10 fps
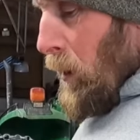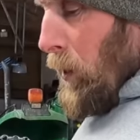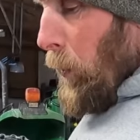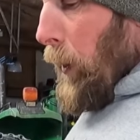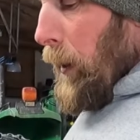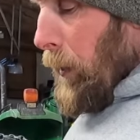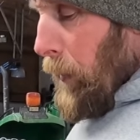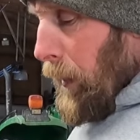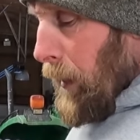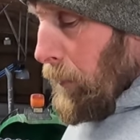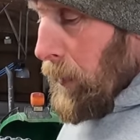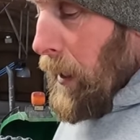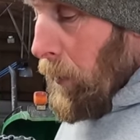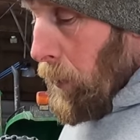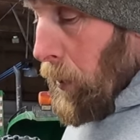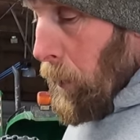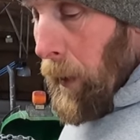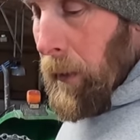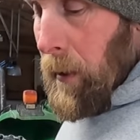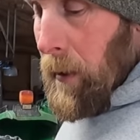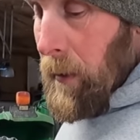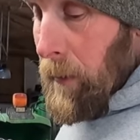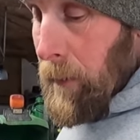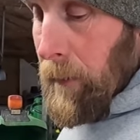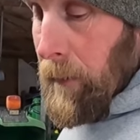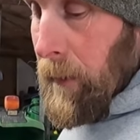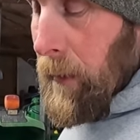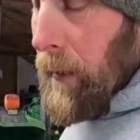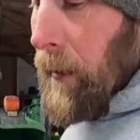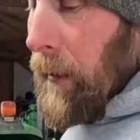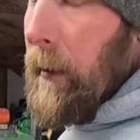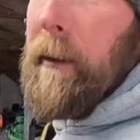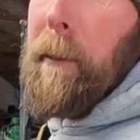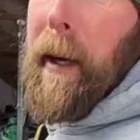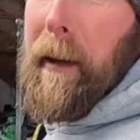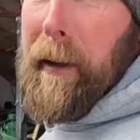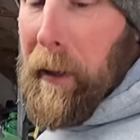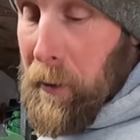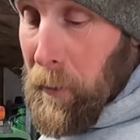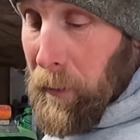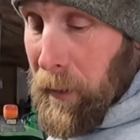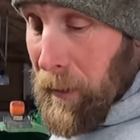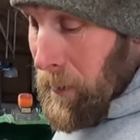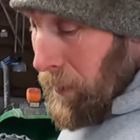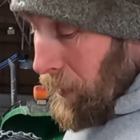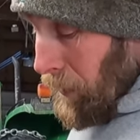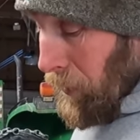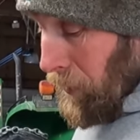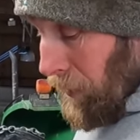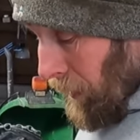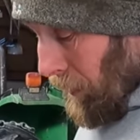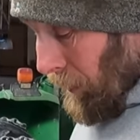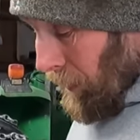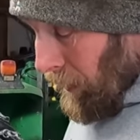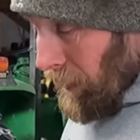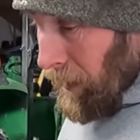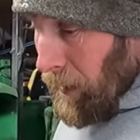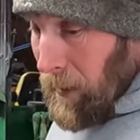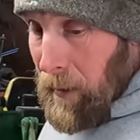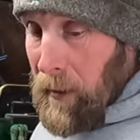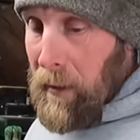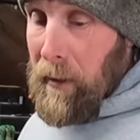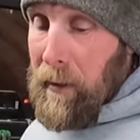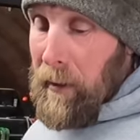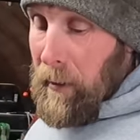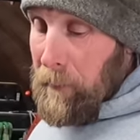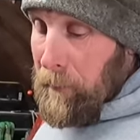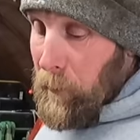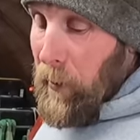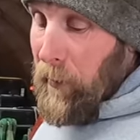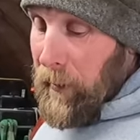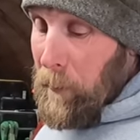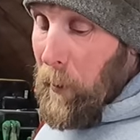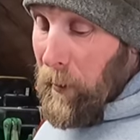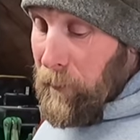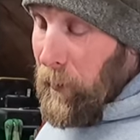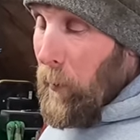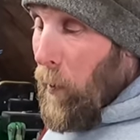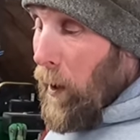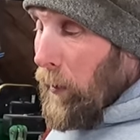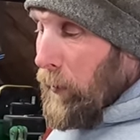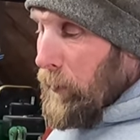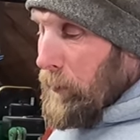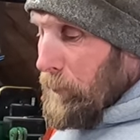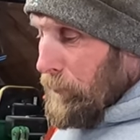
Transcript: So really, when it comes down to it, it doesn't pay to take shortcuts. It just doesn't. Um, we've had the barn full of water,